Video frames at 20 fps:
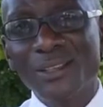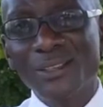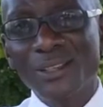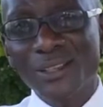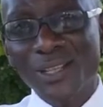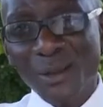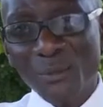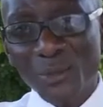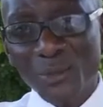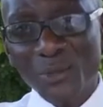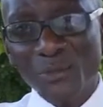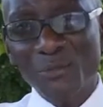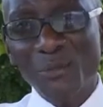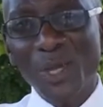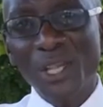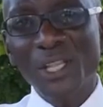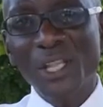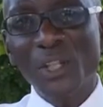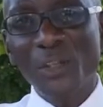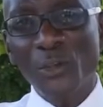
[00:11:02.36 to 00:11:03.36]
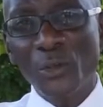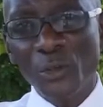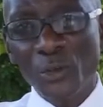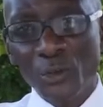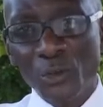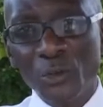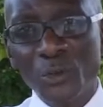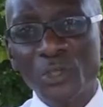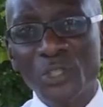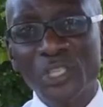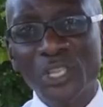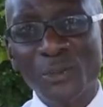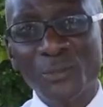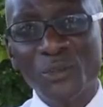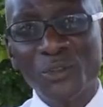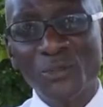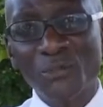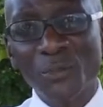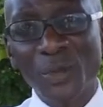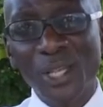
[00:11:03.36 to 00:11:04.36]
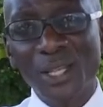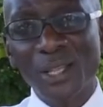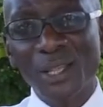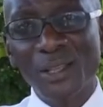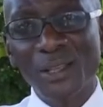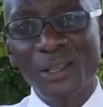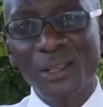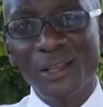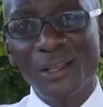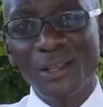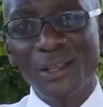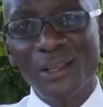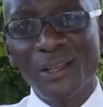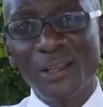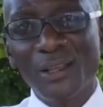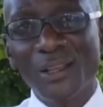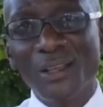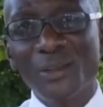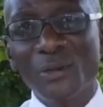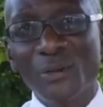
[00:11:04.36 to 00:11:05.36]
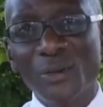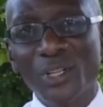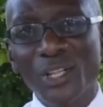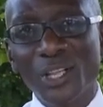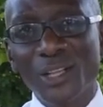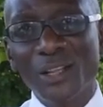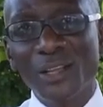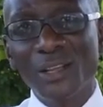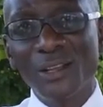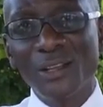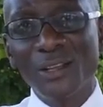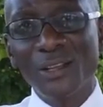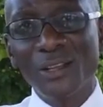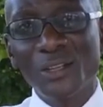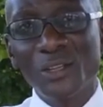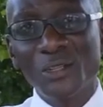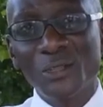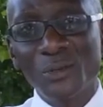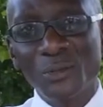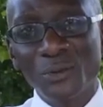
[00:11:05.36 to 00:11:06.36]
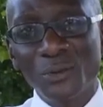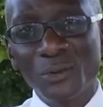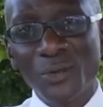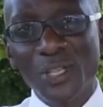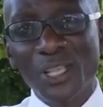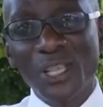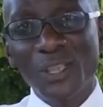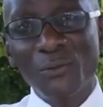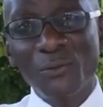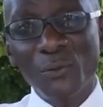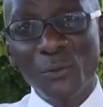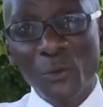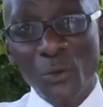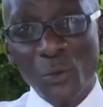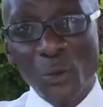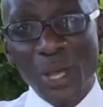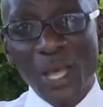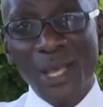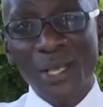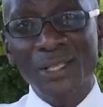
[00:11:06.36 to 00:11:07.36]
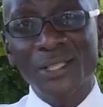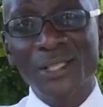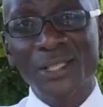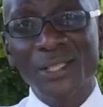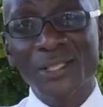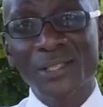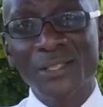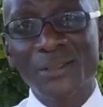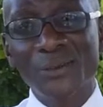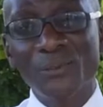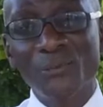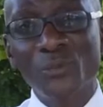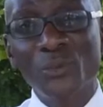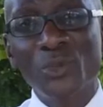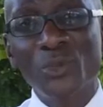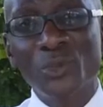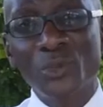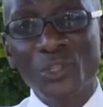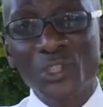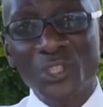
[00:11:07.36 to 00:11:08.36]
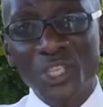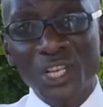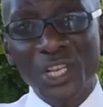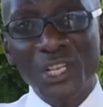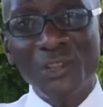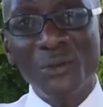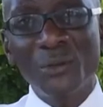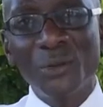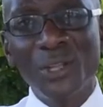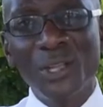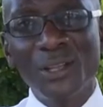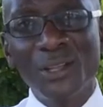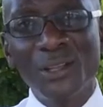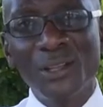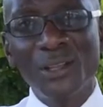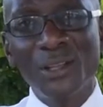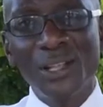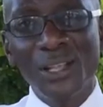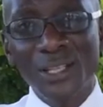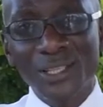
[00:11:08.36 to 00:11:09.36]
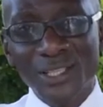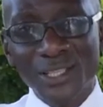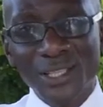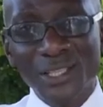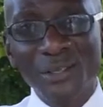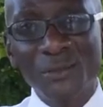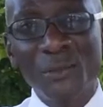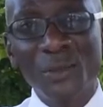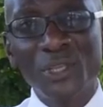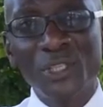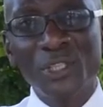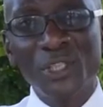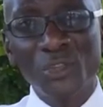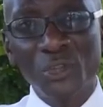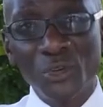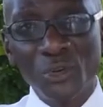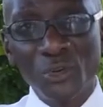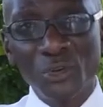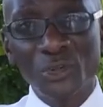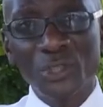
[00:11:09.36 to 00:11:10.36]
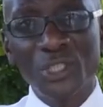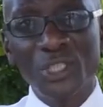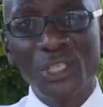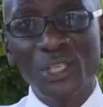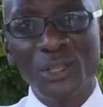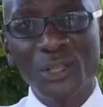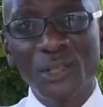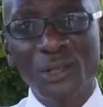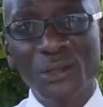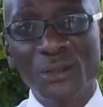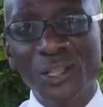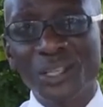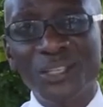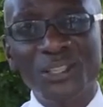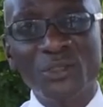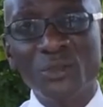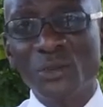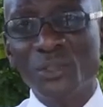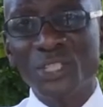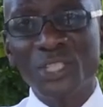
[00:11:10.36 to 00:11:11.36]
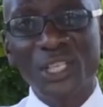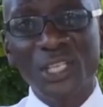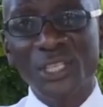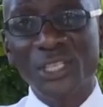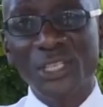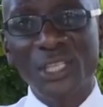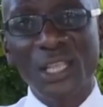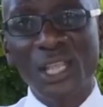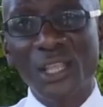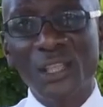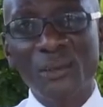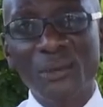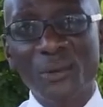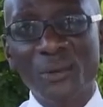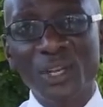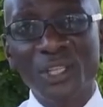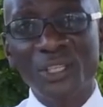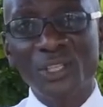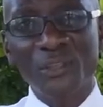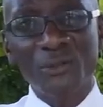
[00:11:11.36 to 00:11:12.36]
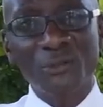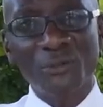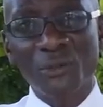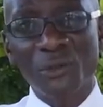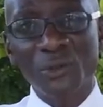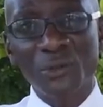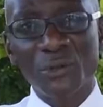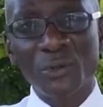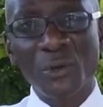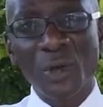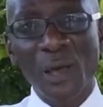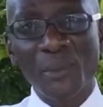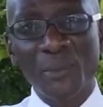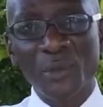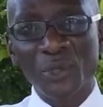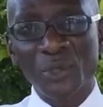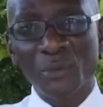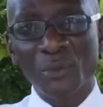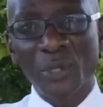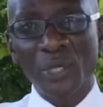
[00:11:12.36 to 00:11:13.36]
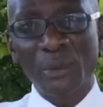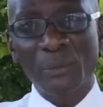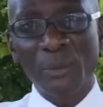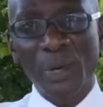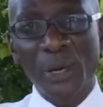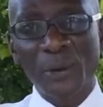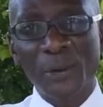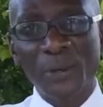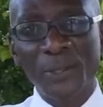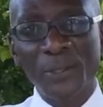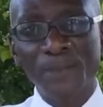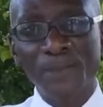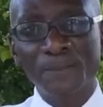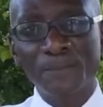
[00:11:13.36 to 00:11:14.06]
sums of money, huge sums of money, in order to give you access to genuine, legitimate news that is not just singing the praises of those who happen to be in power.